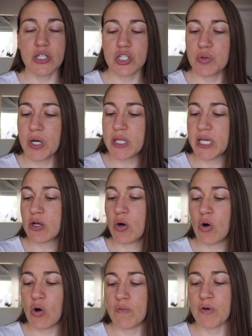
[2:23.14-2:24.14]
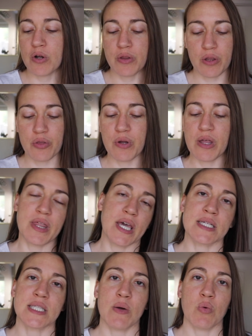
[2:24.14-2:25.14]
I'll just quickly go over the 3
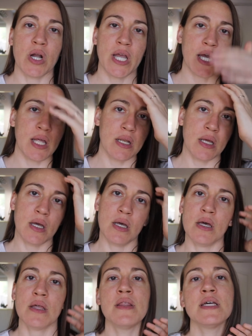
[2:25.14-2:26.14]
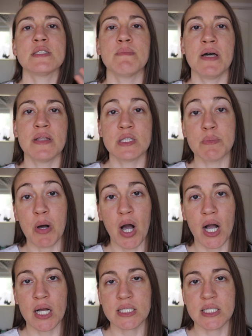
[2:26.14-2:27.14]
things that were in this month's
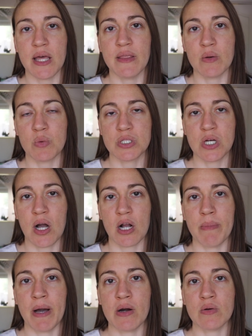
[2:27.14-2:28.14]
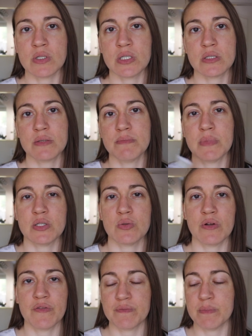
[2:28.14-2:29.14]
box, and then we'll talk about my
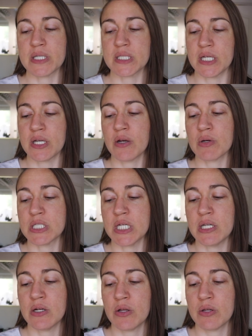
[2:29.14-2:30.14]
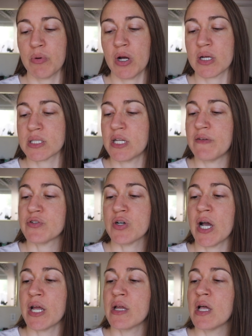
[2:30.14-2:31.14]
skincare routine and all the products that I've
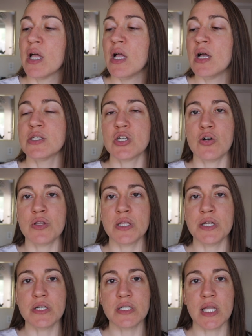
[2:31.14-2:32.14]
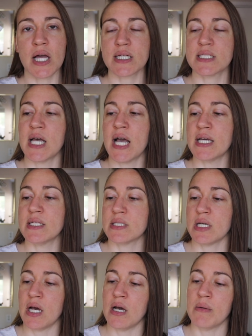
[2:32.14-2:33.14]
tried. So the little deluxe size
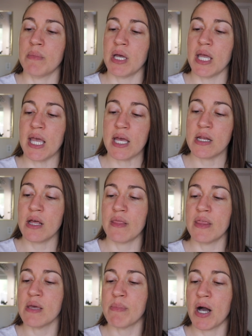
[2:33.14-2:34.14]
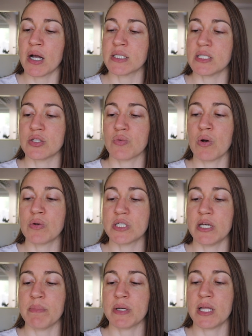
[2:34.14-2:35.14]
in the box is the
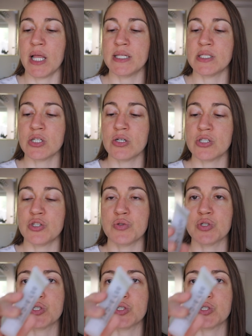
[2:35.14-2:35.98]
Rose Hip Cleanser to